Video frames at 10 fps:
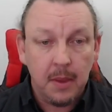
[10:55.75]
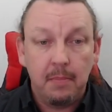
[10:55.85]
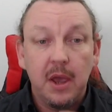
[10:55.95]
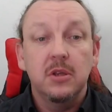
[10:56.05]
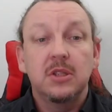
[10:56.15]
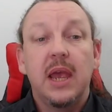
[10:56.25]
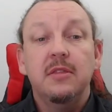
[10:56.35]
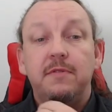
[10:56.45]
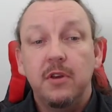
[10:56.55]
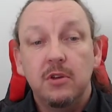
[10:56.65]
because in
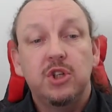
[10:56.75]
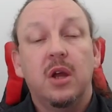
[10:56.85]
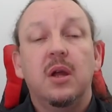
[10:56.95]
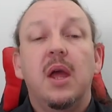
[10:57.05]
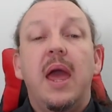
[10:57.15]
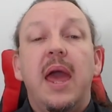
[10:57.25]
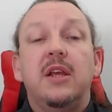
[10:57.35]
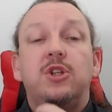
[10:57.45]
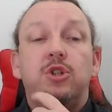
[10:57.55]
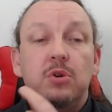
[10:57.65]
the future it
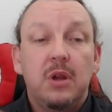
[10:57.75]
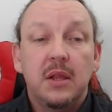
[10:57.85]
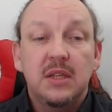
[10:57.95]
should